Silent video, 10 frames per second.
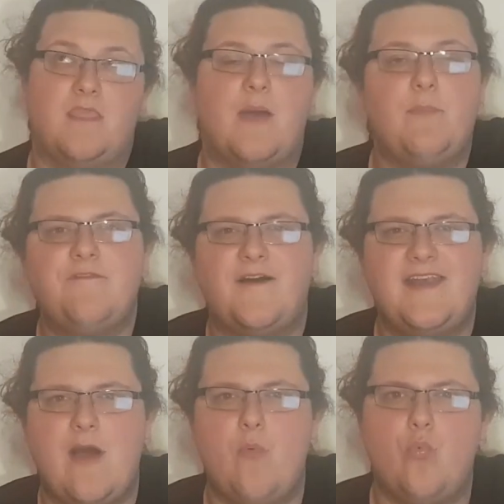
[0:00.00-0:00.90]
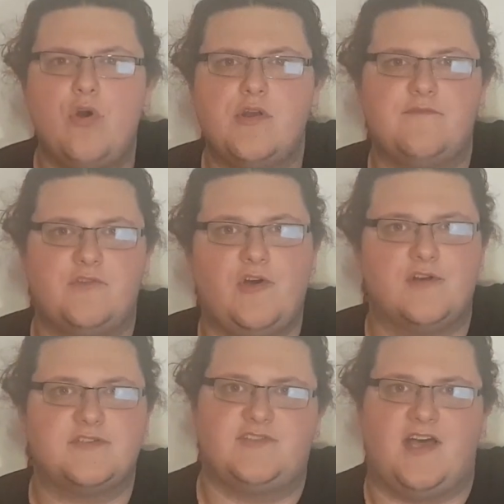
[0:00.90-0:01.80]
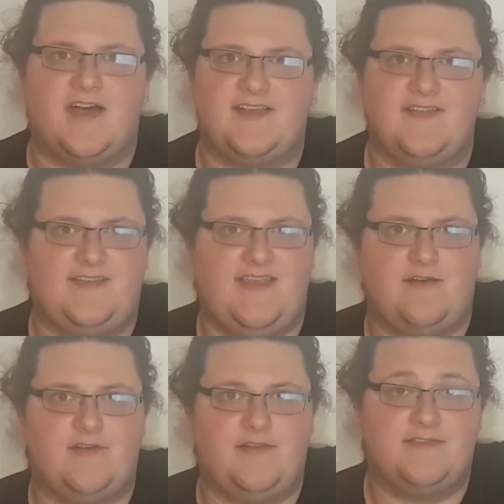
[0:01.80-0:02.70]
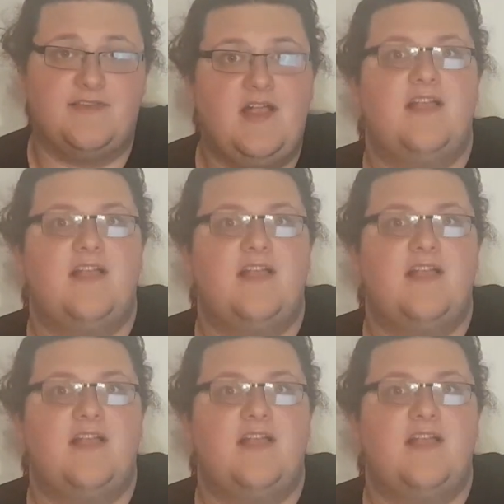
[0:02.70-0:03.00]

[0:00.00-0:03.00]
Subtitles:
And we find out one of Doc's darkest secrets,